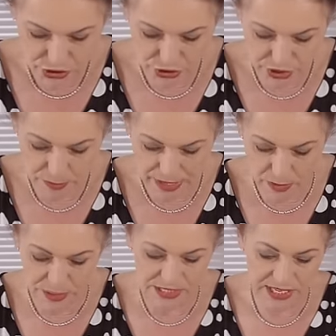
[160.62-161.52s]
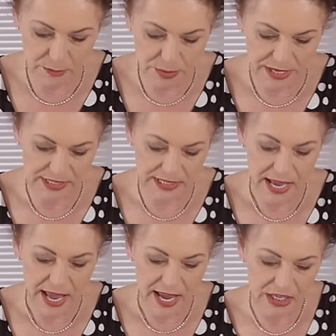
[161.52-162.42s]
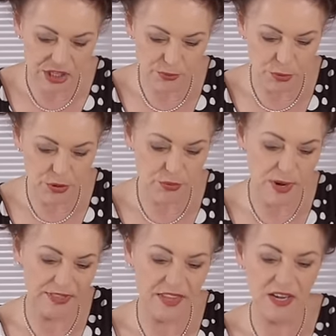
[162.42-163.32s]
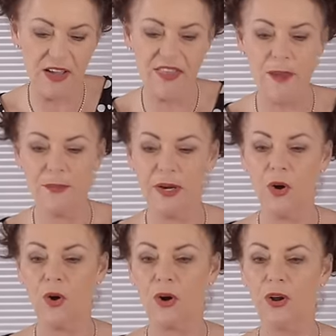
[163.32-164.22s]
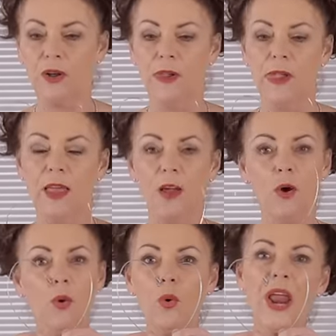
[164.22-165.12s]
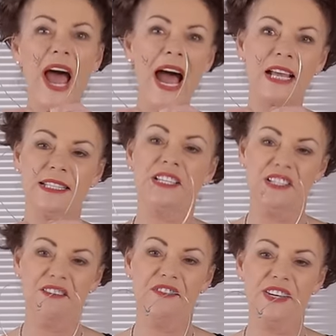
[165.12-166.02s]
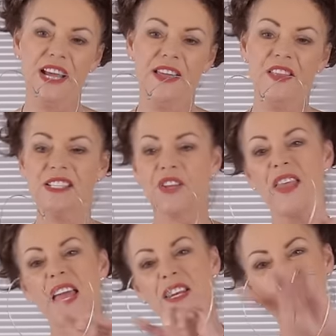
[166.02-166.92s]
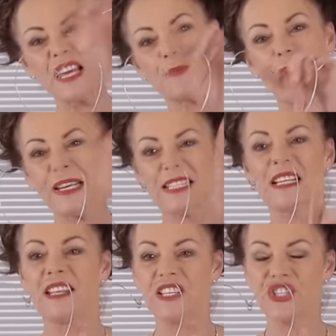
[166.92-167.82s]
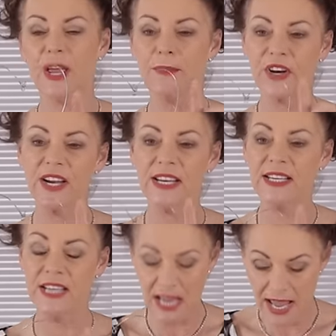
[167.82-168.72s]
to, you could make a wee template and just put it around there like that. But look, all hearts are different, aren't they? So that's basically the shape that I need.